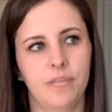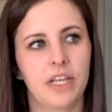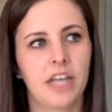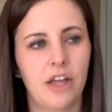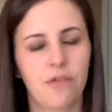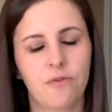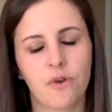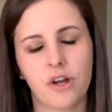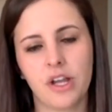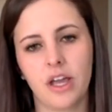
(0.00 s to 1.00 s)
in
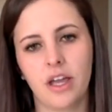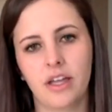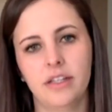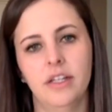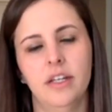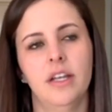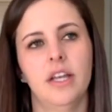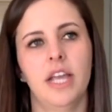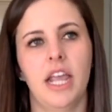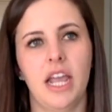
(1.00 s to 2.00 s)
California.
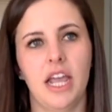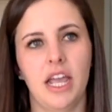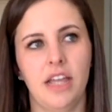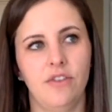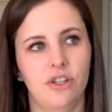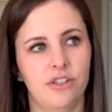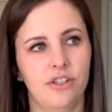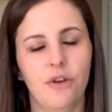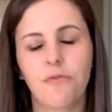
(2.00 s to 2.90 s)
And there's, you know,